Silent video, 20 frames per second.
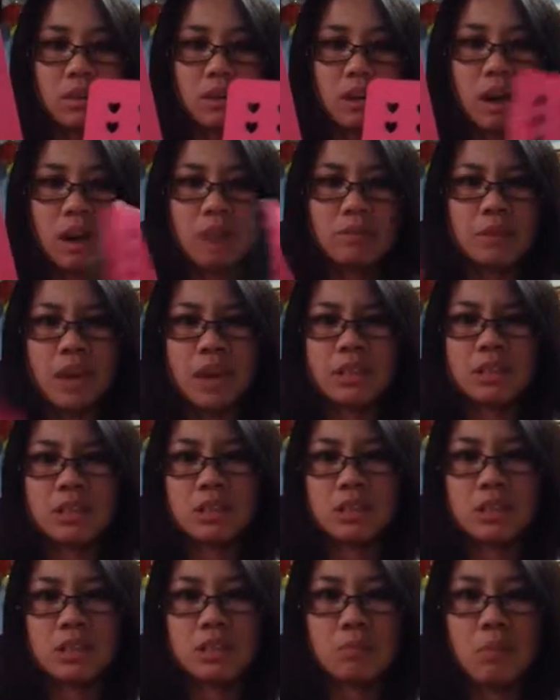They had
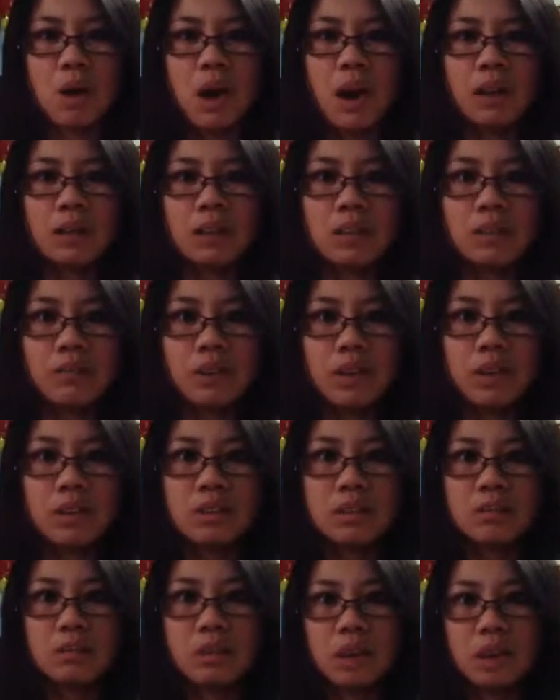smiley
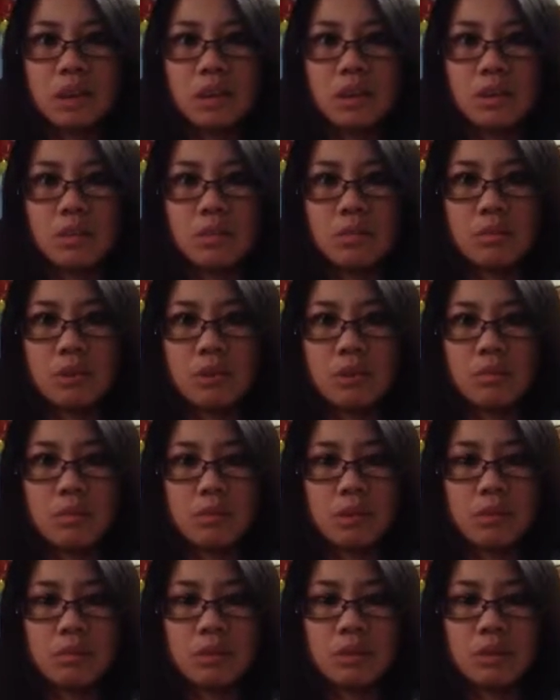faces, but I think they're a bit
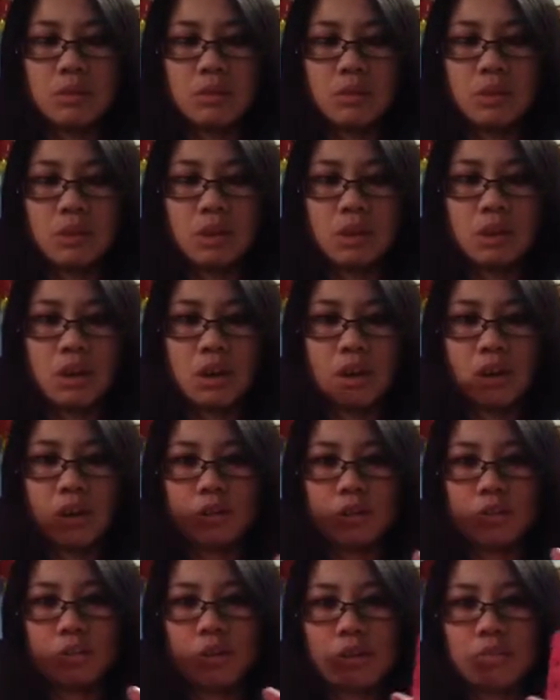creepy looking.
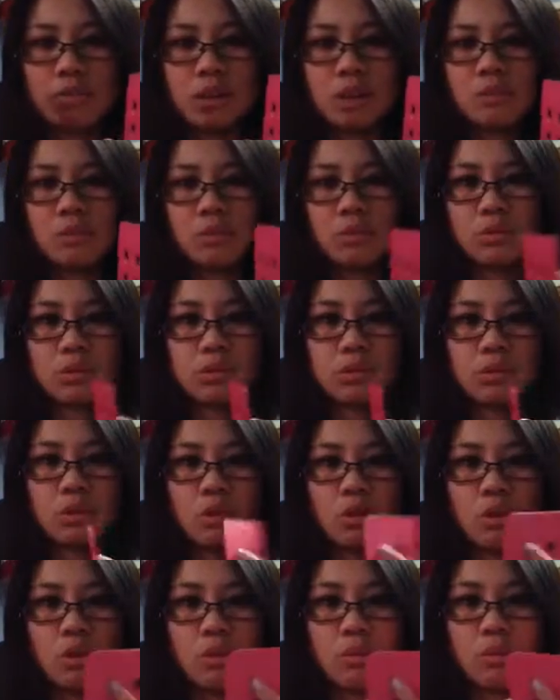Do I read books?
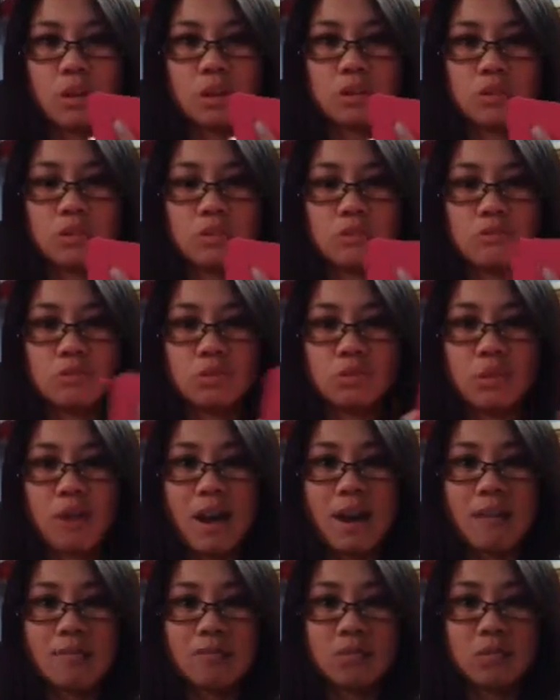No, but do I
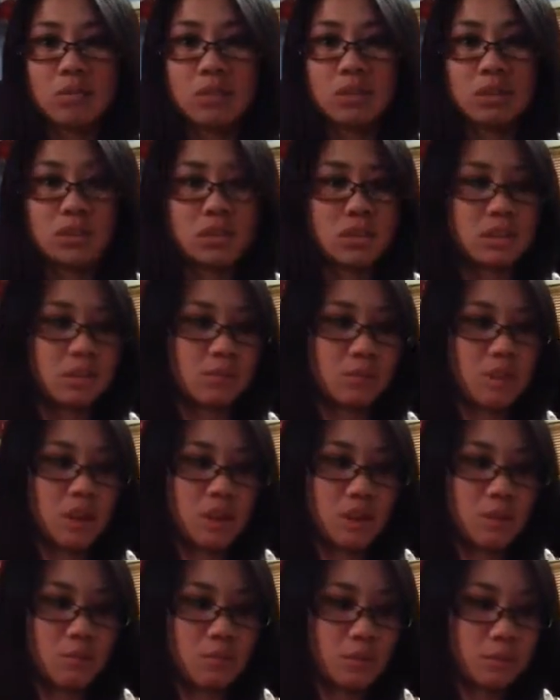have books? Yes, and
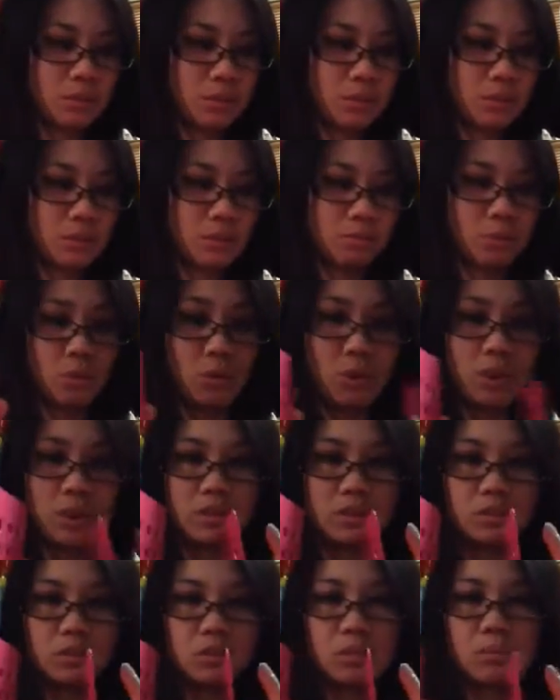I can probably use
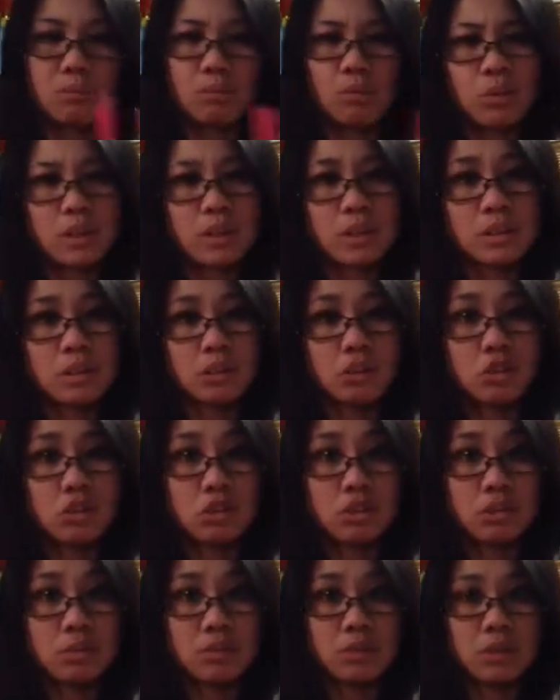bookends on them. Bookends are
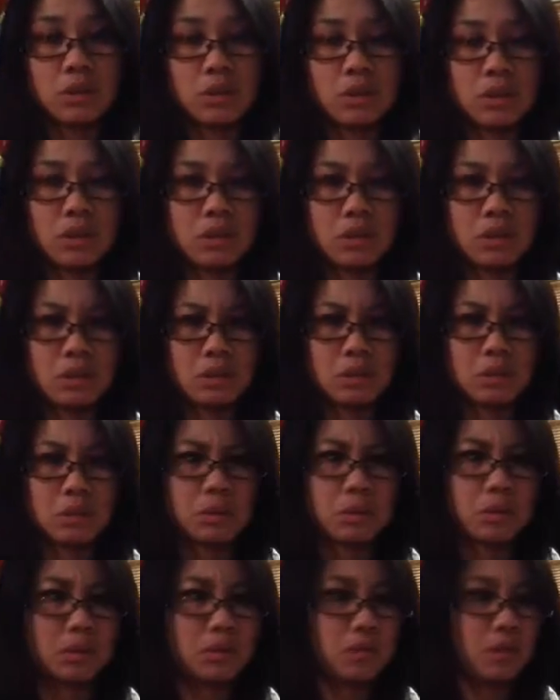usually pretty
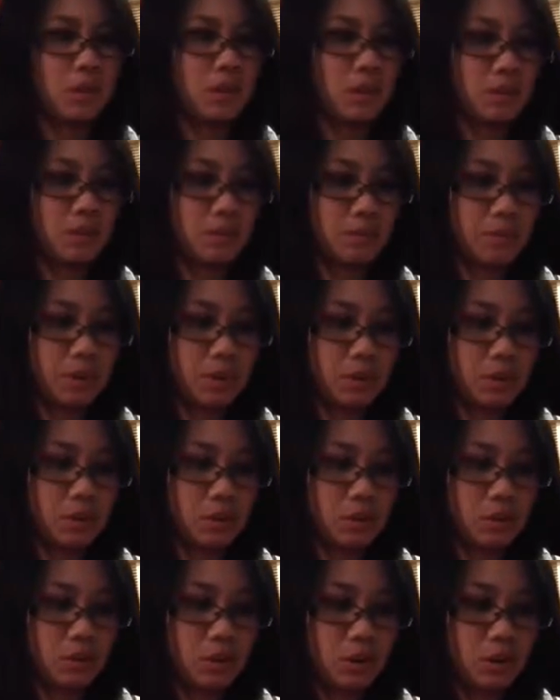expensive, I think, but, you
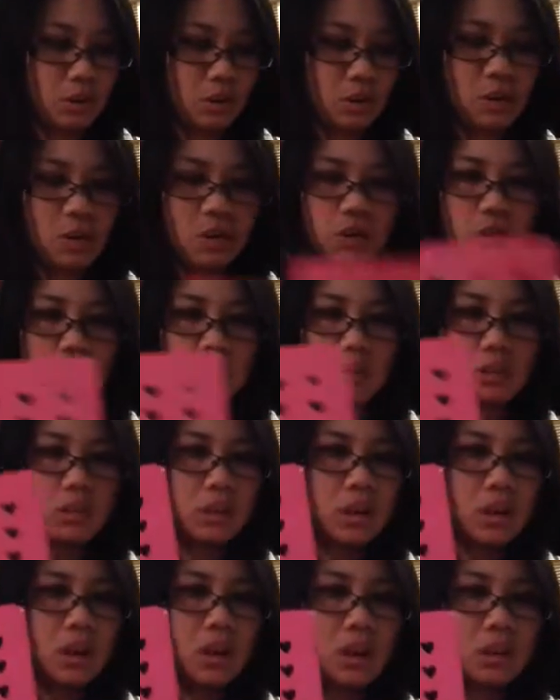know,
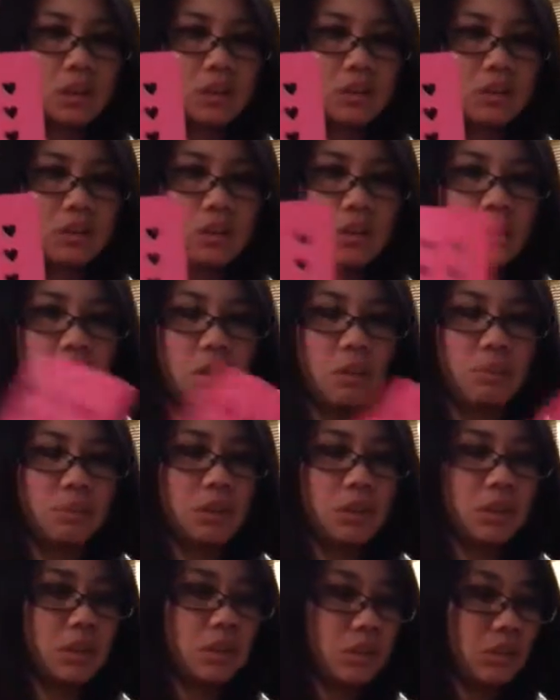it's a heart design. A
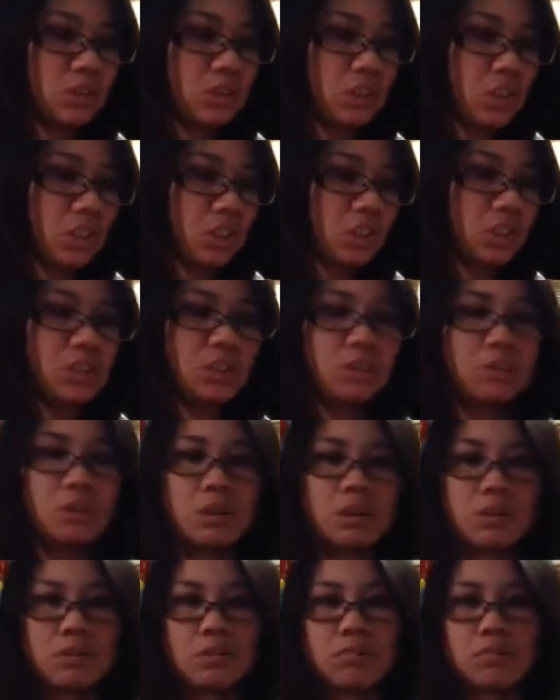bit sissy,
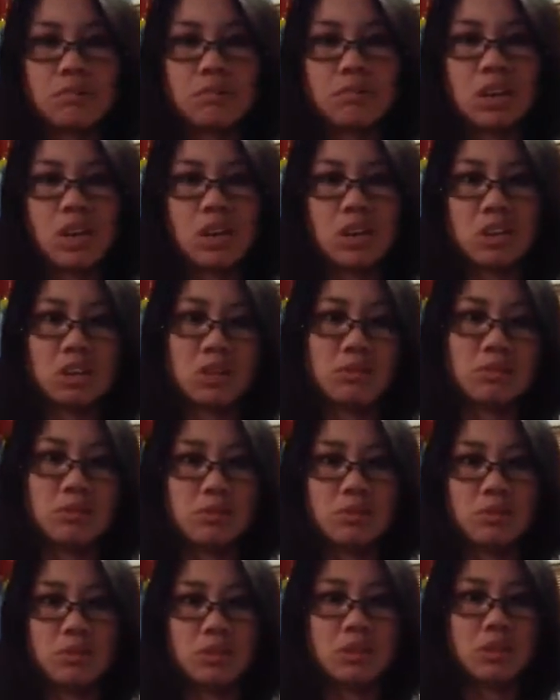but
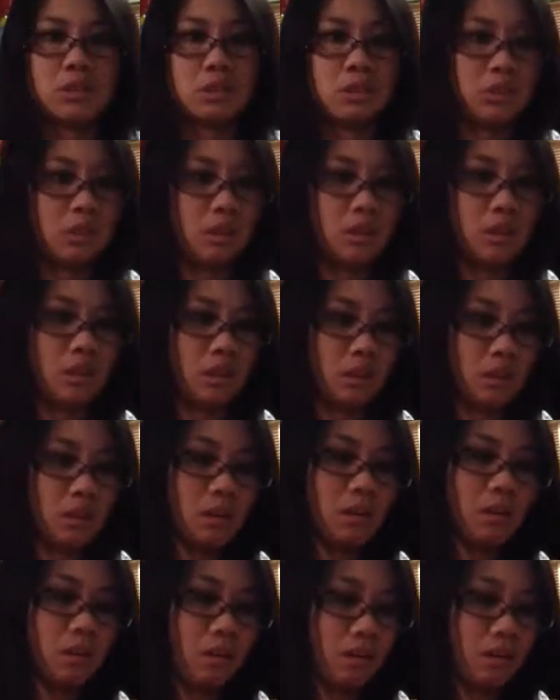acceptable sissy, I think.